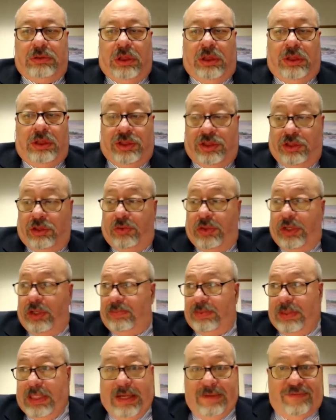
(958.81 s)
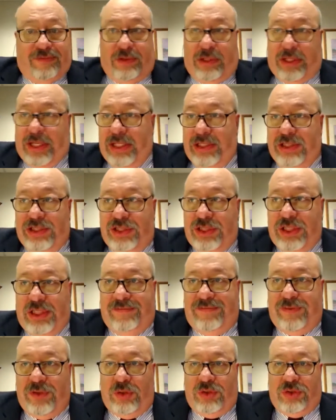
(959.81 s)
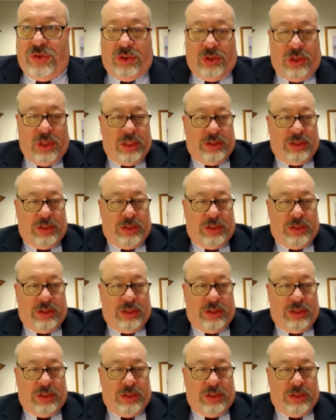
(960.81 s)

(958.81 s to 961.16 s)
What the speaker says: Does it only apply for cases in the future?